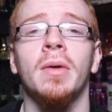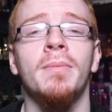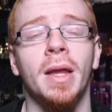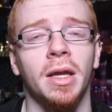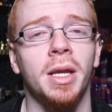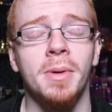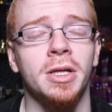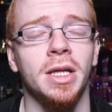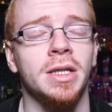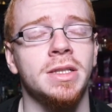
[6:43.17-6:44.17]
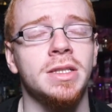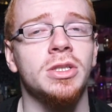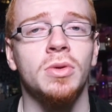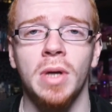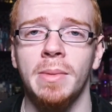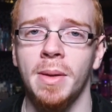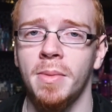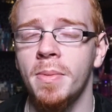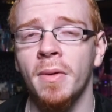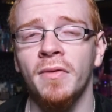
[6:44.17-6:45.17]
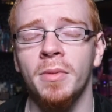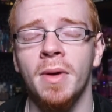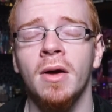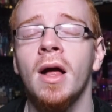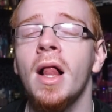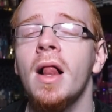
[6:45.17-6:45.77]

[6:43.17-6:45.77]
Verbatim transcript: Melanie Martinez's Crybaby Perfume Milk.